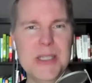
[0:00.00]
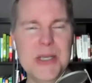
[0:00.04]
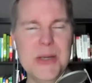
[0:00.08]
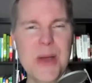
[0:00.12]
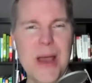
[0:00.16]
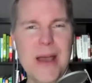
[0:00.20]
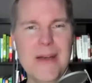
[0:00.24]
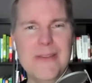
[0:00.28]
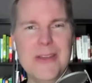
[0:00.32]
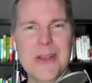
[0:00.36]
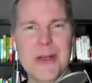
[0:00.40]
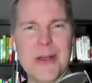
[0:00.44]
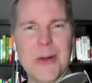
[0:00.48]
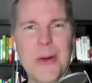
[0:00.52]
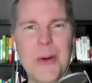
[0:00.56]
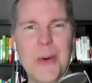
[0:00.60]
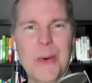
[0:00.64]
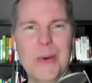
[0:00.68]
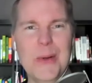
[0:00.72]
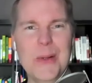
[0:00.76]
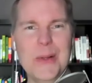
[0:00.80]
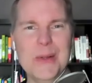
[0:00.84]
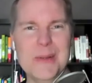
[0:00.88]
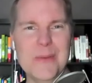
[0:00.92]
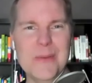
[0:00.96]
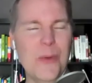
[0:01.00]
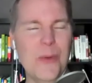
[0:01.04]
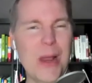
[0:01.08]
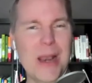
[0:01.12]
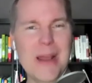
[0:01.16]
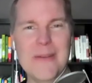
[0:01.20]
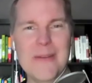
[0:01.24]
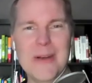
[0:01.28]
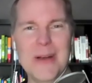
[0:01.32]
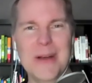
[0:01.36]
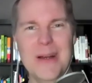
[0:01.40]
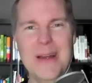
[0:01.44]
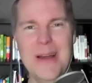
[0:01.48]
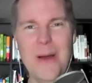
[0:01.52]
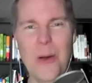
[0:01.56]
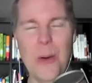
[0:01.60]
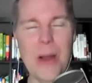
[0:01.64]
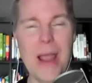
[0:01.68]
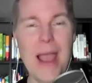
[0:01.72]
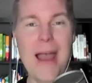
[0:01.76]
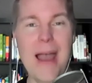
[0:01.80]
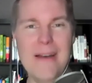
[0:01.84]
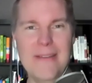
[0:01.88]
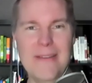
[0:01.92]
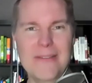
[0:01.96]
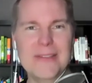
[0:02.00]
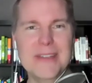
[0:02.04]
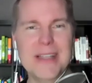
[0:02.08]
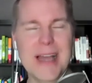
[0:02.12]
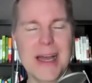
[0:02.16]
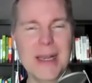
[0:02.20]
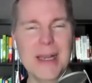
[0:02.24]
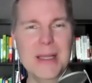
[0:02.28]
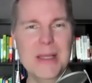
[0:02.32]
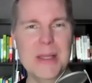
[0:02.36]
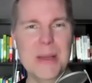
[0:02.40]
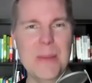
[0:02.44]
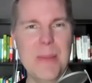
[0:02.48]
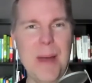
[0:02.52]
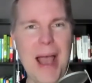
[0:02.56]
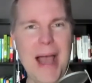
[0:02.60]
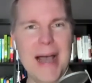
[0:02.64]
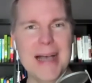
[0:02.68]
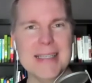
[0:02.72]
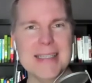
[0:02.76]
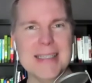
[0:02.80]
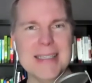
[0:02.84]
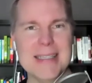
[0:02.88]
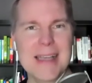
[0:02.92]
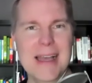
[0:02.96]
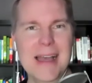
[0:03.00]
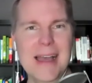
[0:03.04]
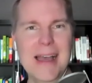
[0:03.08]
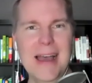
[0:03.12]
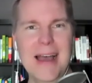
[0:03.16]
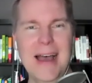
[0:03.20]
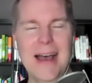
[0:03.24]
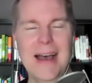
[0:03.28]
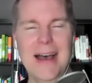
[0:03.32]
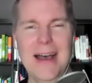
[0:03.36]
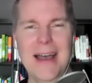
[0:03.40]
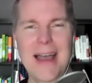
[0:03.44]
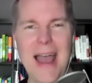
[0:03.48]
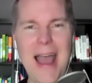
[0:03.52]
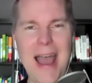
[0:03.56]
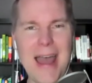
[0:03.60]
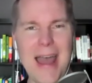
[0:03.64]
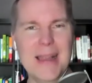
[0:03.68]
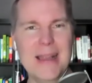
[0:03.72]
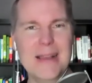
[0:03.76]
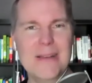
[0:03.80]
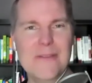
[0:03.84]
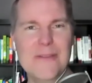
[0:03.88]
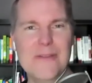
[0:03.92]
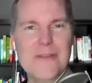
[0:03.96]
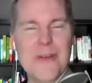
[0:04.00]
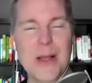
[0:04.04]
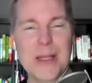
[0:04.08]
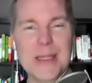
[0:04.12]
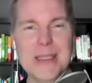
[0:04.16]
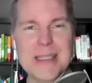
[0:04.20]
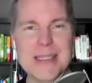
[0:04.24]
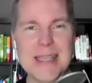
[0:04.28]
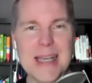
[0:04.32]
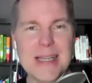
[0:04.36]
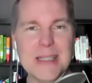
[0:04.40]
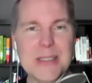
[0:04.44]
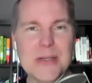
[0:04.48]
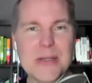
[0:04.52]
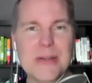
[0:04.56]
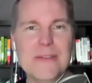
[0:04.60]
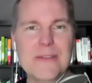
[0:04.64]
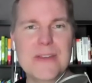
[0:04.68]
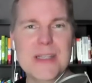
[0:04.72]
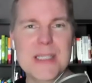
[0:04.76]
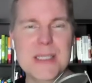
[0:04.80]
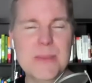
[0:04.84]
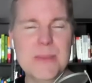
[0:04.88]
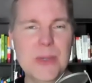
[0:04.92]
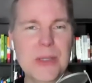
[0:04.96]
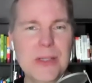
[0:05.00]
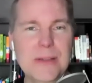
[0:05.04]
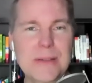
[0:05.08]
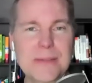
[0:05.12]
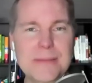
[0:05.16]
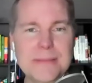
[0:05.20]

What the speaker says: have your goal, whatever, or have done it in the past, had it front and center and visible?